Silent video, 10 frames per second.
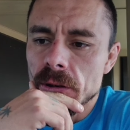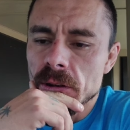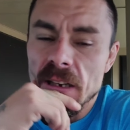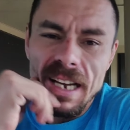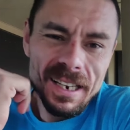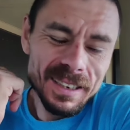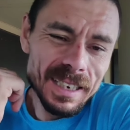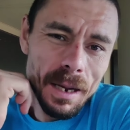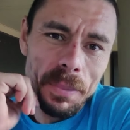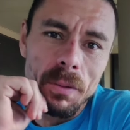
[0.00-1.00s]
So I had to
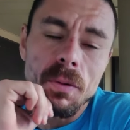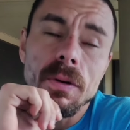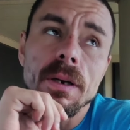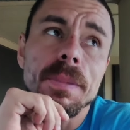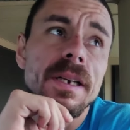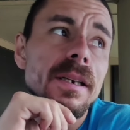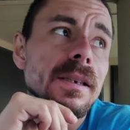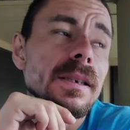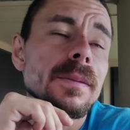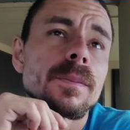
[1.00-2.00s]
tap in real quick
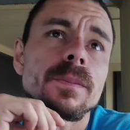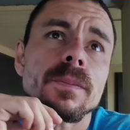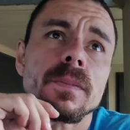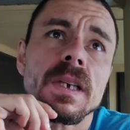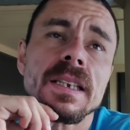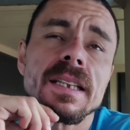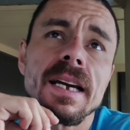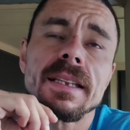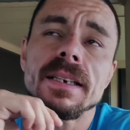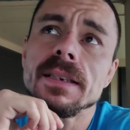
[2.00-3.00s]
because it's
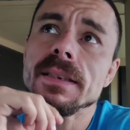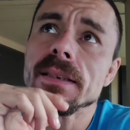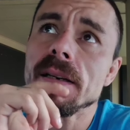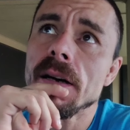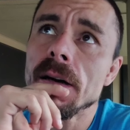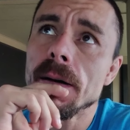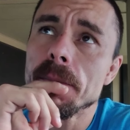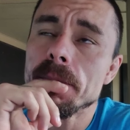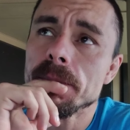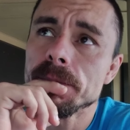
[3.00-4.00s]
like this. Um,